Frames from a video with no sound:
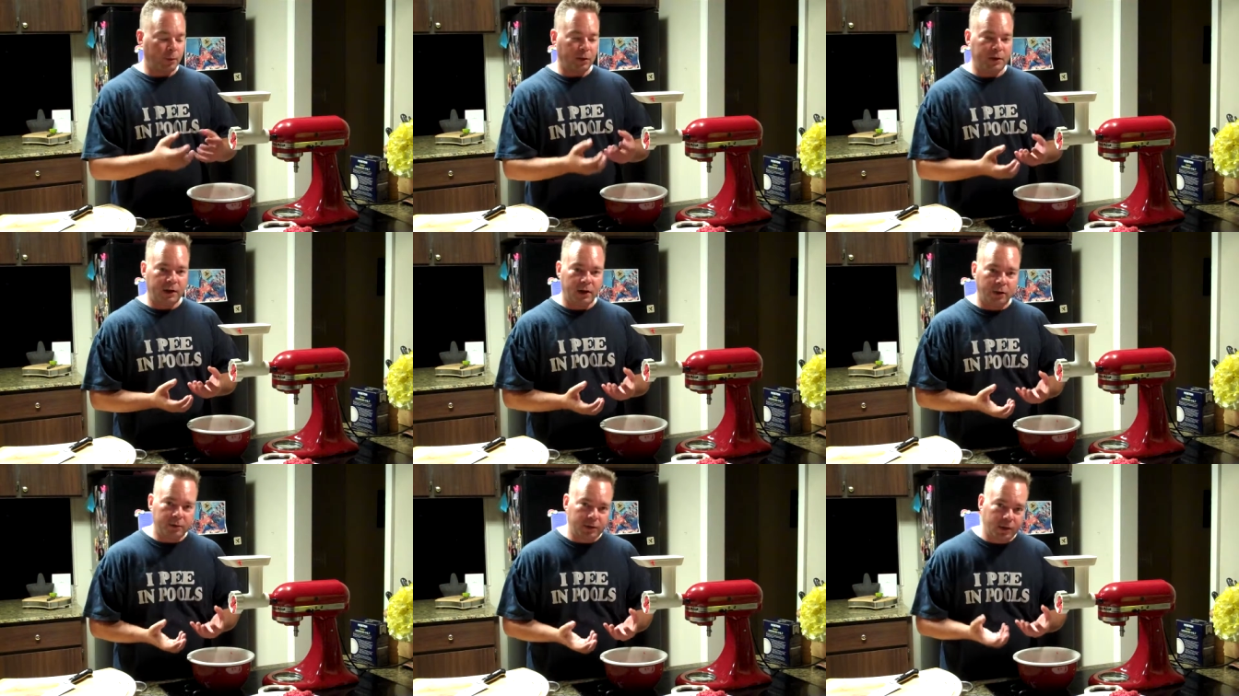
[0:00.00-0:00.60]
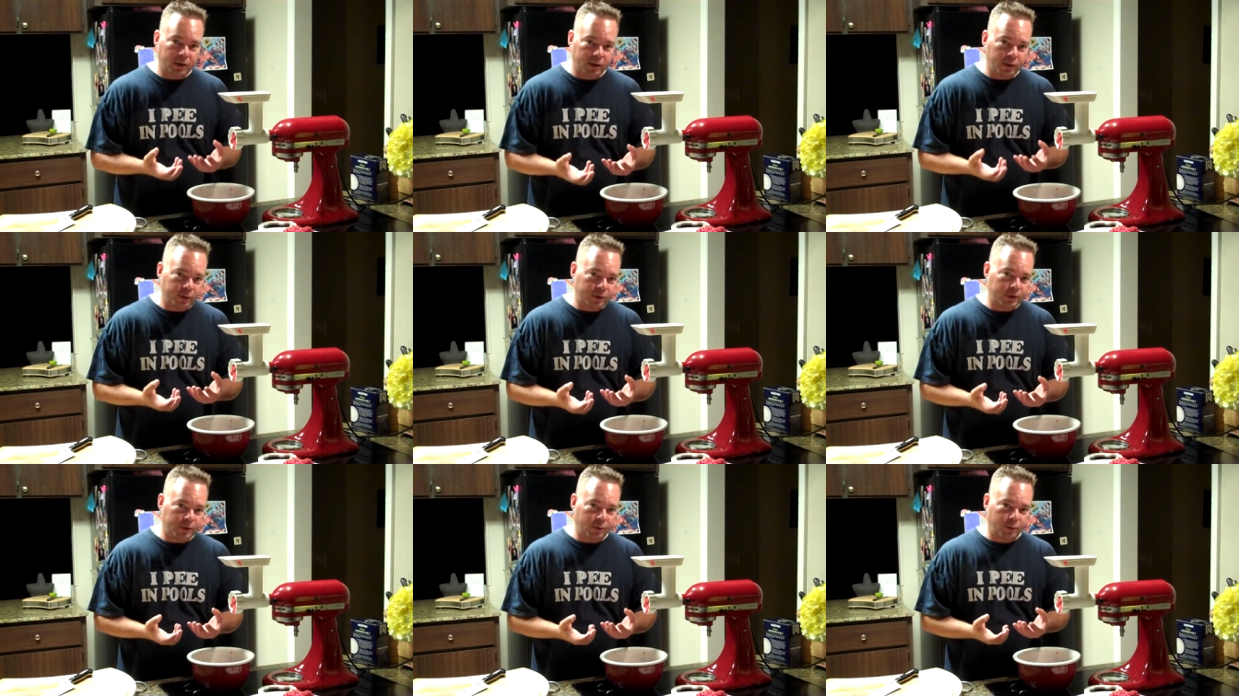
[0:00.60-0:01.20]
When you go to the
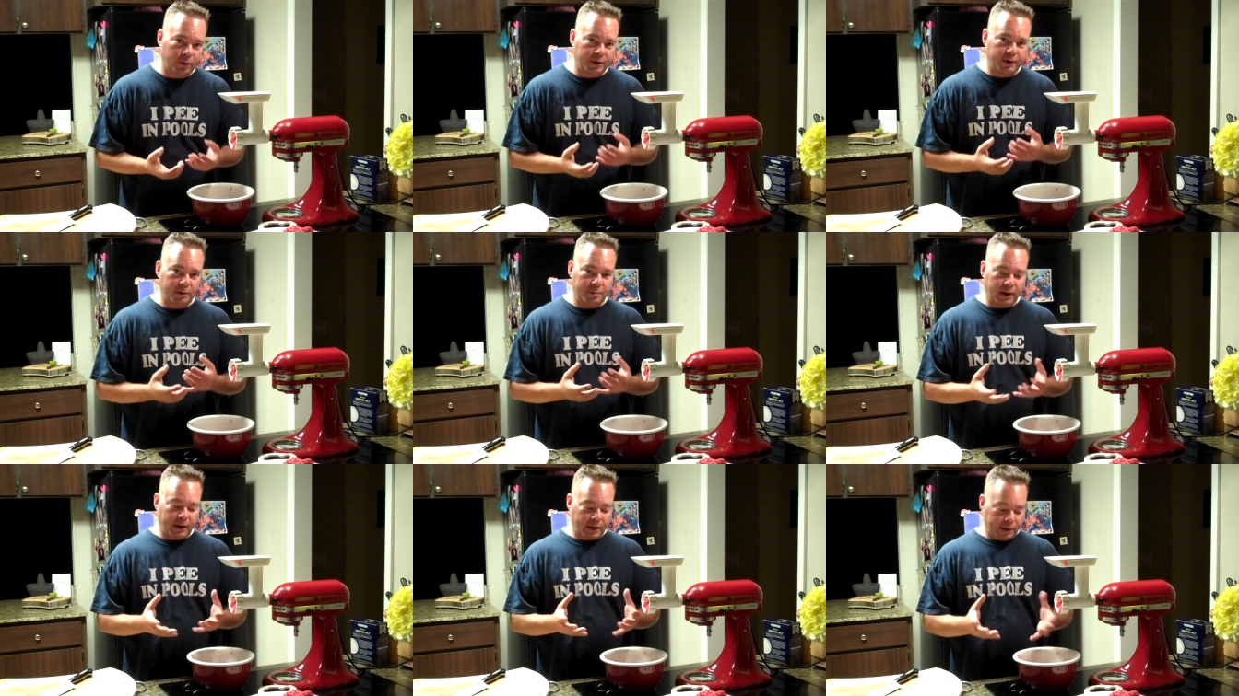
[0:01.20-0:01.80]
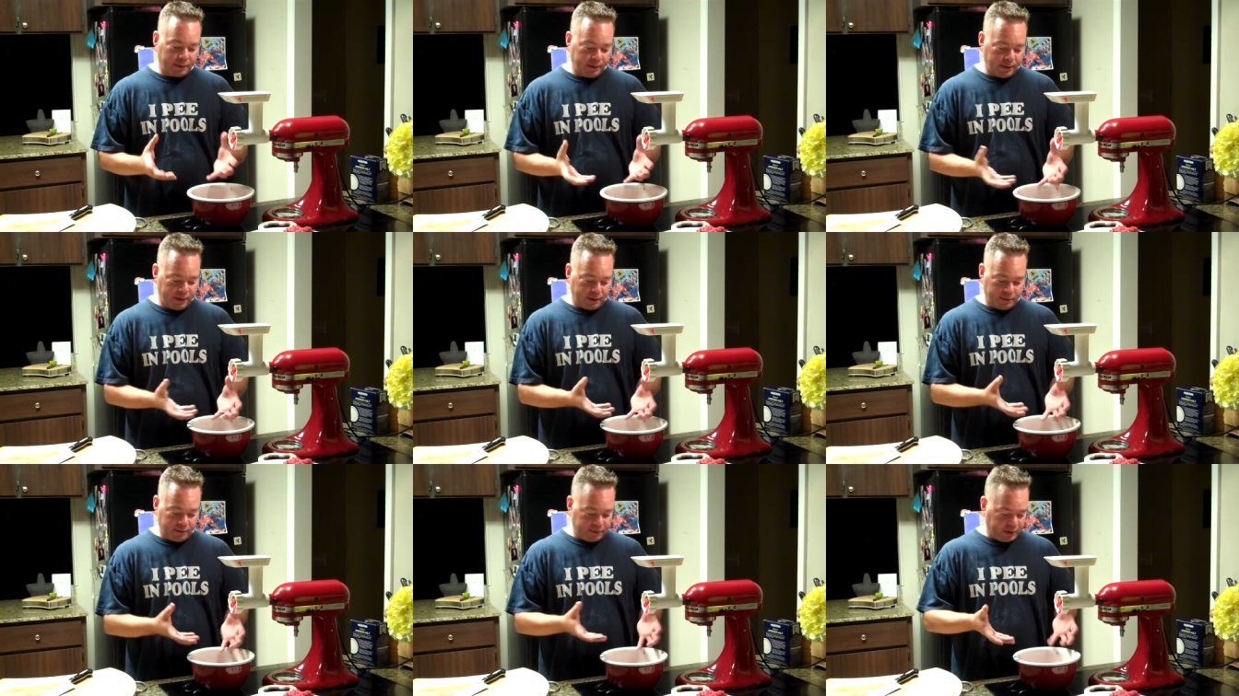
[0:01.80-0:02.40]
grocery store and you buy a
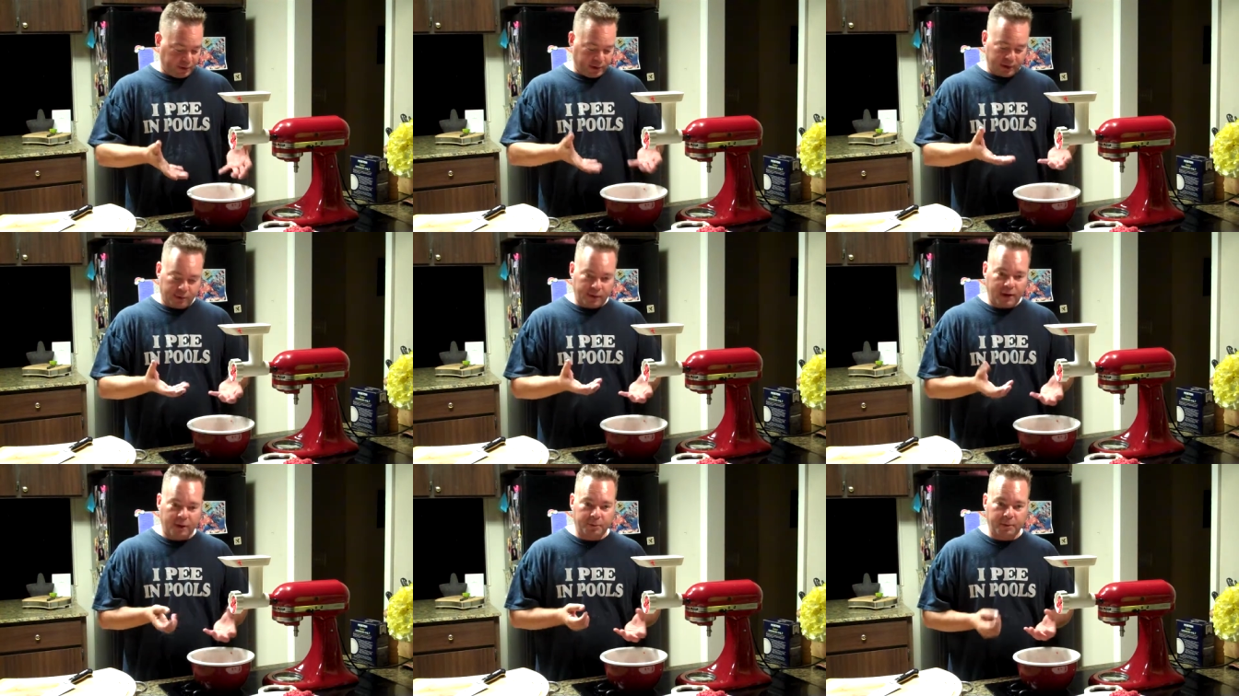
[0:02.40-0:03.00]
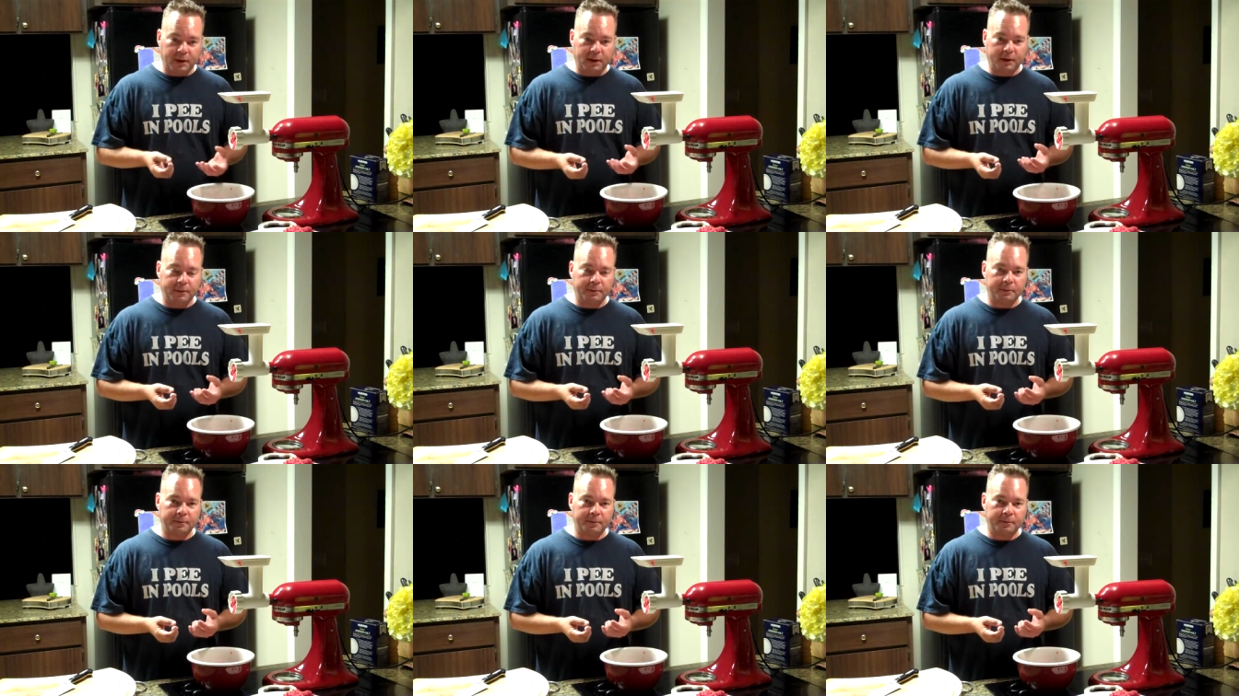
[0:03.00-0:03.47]
thing of ground meat,